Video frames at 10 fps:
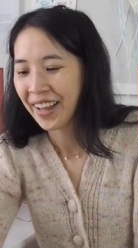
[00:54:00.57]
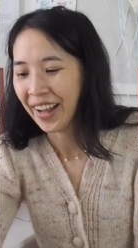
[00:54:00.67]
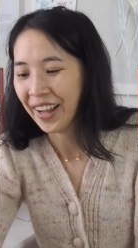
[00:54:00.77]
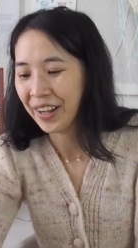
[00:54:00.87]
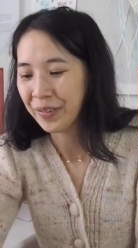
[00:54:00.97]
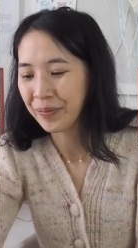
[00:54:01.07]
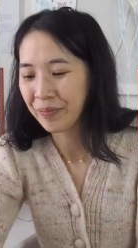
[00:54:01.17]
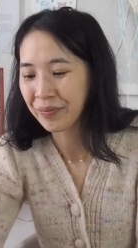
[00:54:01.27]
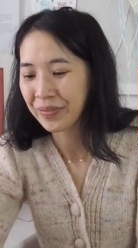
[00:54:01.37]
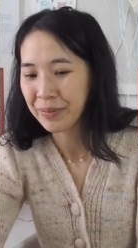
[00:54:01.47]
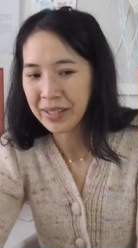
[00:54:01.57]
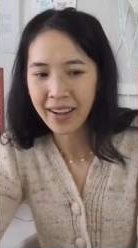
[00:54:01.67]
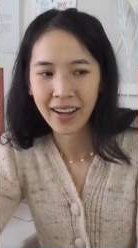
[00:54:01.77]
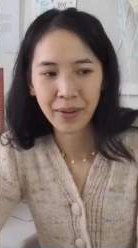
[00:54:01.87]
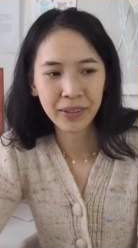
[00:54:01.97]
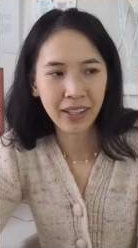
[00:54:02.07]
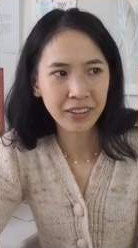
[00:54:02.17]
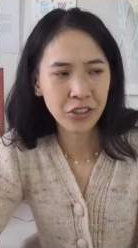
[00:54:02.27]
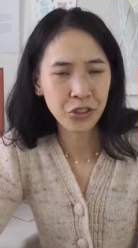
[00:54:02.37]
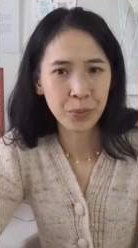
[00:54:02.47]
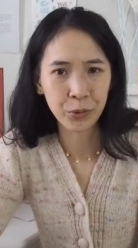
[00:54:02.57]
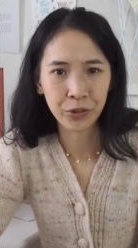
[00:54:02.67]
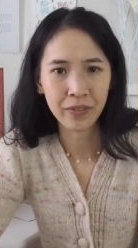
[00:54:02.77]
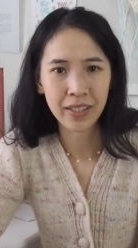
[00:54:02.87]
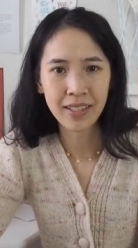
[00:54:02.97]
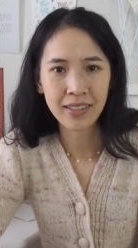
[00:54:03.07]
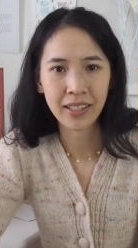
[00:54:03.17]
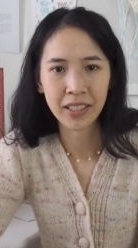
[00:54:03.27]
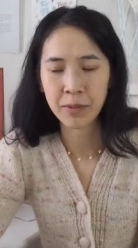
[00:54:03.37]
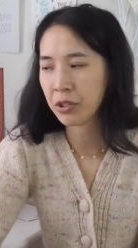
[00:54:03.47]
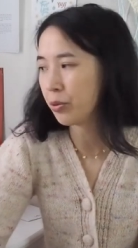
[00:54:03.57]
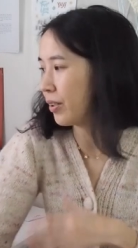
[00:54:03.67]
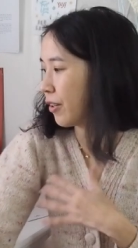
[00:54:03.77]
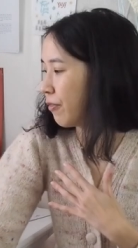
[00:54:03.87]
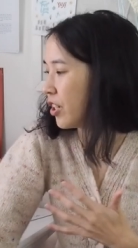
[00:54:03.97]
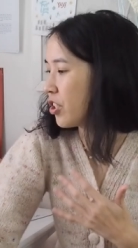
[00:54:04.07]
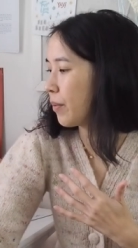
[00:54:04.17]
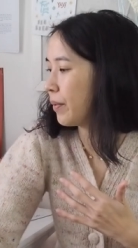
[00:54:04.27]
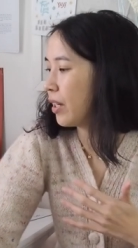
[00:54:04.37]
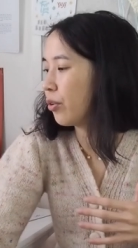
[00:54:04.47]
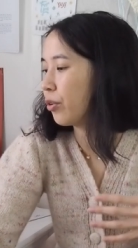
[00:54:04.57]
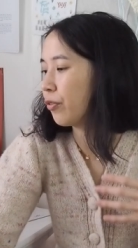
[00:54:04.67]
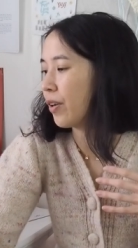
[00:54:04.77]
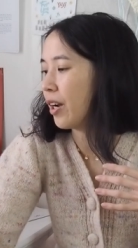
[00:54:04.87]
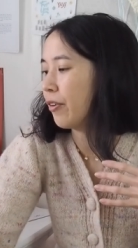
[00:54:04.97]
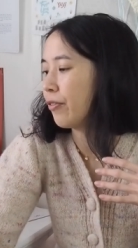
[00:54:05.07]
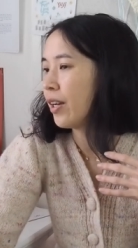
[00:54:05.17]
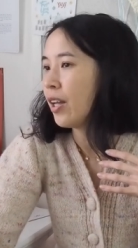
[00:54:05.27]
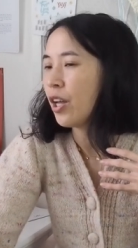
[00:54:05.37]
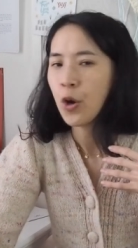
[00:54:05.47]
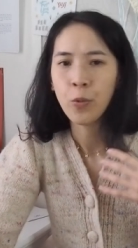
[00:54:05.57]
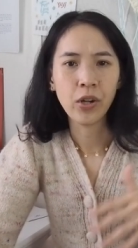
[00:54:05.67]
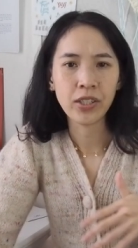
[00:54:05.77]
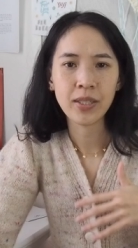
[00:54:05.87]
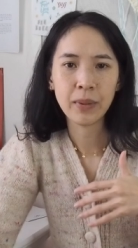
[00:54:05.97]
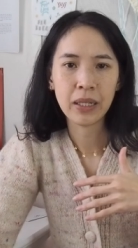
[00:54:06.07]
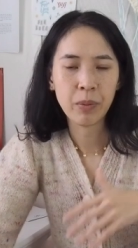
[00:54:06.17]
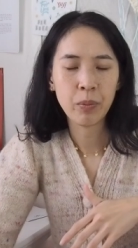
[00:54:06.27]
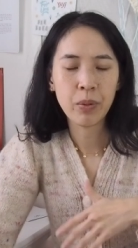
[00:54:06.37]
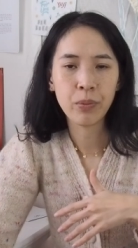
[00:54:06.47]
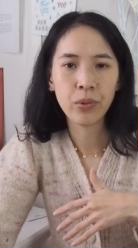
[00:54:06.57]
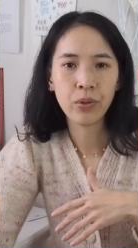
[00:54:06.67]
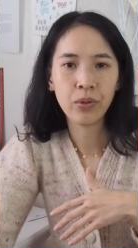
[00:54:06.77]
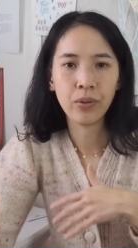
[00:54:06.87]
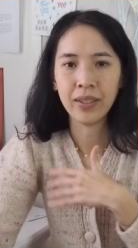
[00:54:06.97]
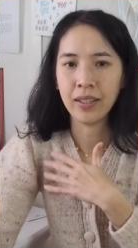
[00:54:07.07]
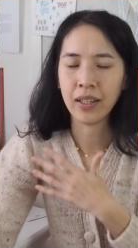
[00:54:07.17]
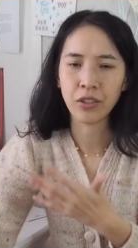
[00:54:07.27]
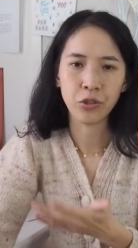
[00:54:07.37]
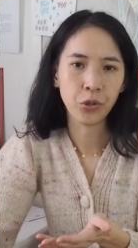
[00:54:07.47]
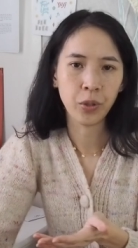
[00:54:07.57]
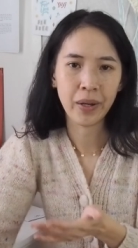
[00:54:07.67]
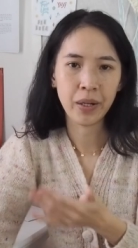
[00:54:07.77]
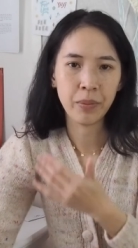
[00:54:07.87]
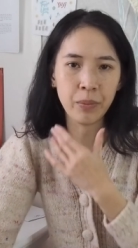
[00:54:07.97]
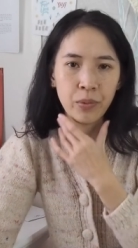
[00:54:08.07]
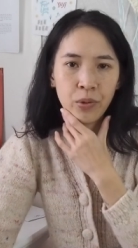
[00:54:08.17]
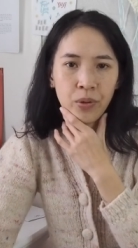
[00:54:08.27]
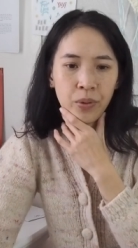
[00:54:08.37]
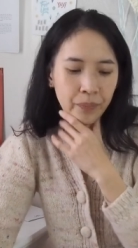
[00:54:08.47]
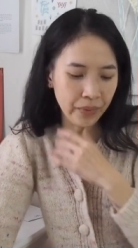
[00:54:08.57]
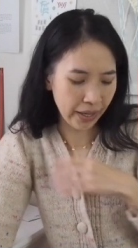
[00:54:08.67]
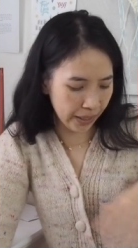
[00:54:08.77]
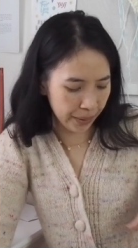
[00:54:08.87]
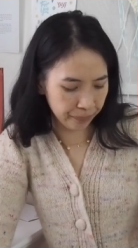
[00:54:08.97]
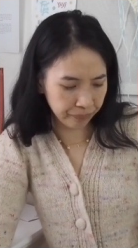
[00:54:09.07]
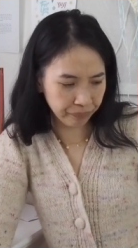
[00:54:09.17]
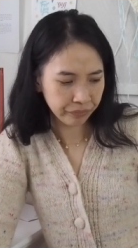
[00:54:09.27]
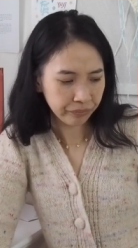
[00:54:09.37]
um, but yeah, I would like to do more of these, like especially when I finish something or if I've worked something up a bit more and I can talk about a bit more. Um,